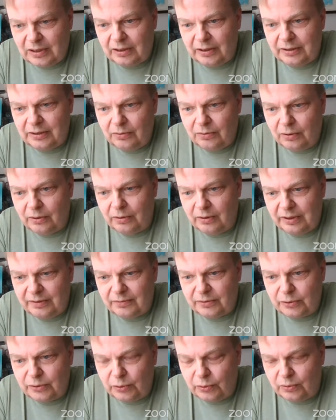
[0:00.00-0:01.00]
in
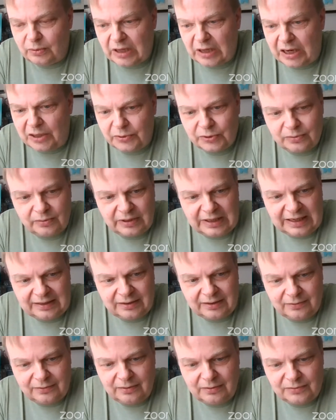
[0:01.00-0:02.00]
early 2000
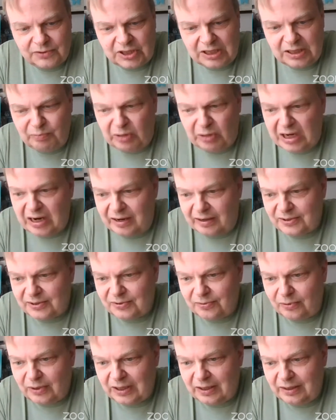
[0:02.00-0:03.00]
that
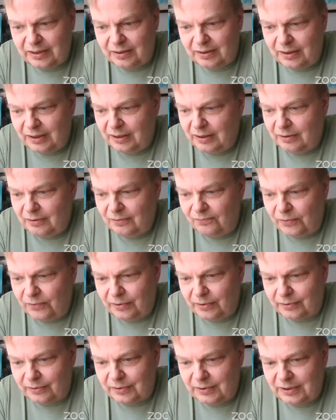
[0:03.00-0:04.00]
GPRS really
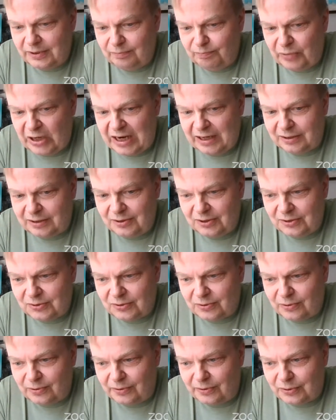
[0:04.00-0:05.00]
worked in
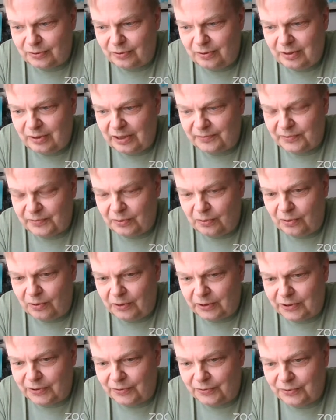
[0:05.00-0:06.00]
practice also after
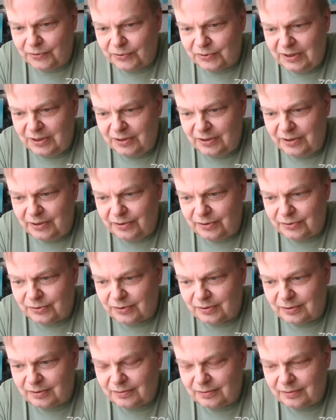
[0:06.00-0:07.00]
all those
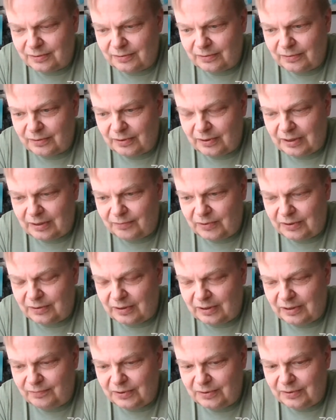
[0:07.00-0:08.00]
years
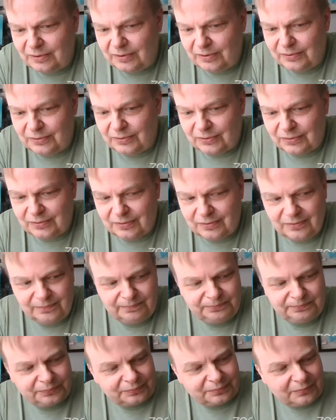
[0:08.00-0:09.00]
having
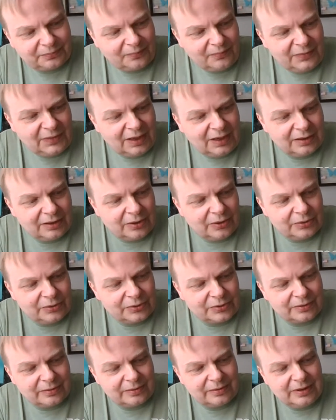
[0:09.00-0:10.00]

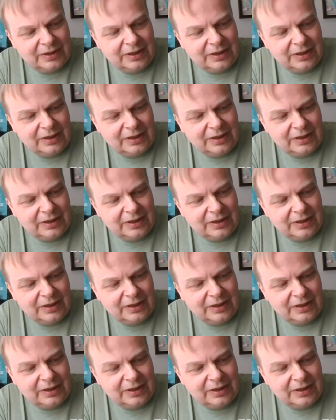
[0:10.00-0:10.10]
those